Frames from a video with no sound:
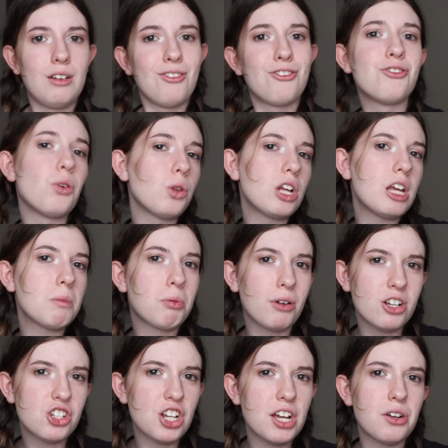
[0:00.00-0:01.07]
fully
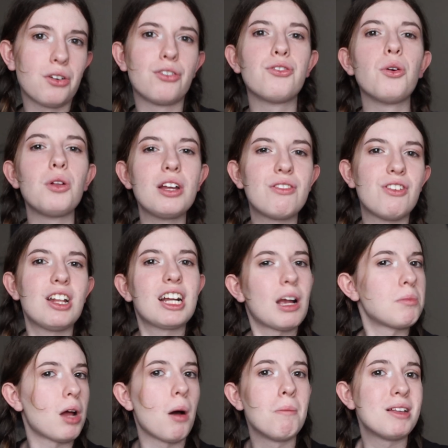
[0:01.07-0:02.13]
appreciate or fully feel like
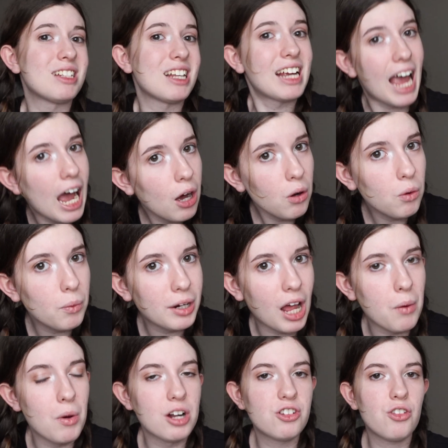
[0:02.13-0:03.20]
I'm not missing out when I
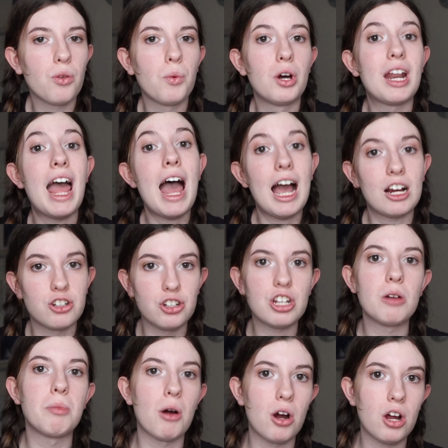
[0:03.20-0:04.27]
watch the one actually
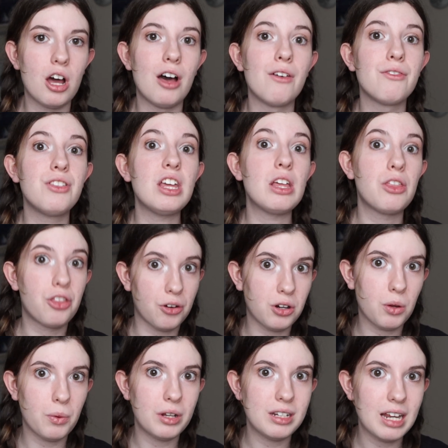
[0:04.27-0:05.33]
a part of the
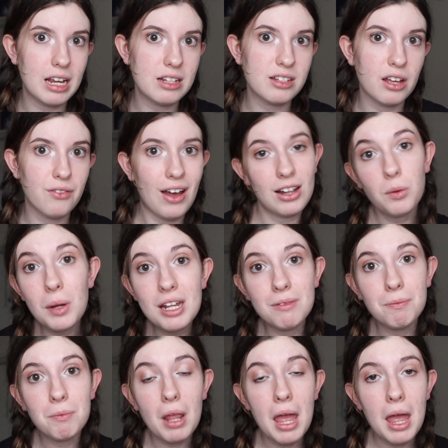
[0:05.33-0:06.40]
31 Days of
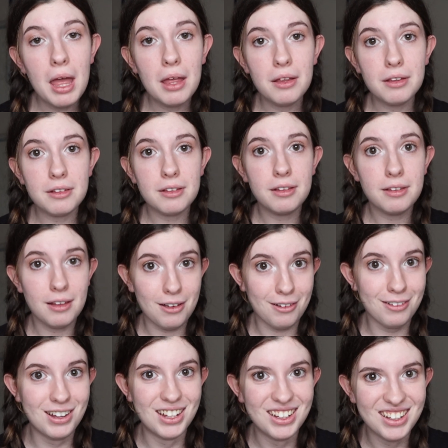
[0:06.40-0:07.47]
Halloween.
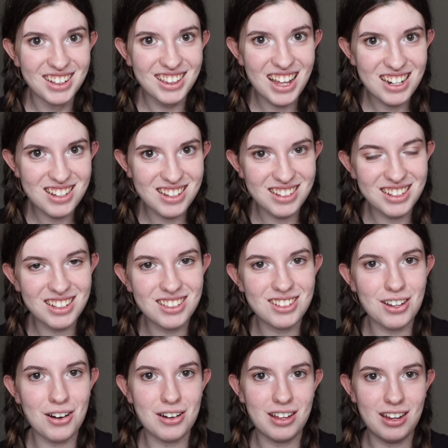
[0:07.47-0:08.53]
So let's just get
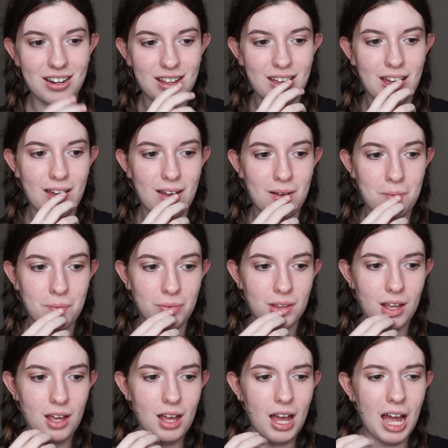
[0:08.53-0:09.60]
started. I'm
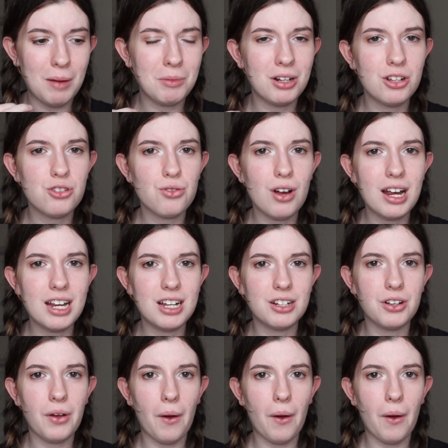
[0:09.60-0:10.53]
gonna try and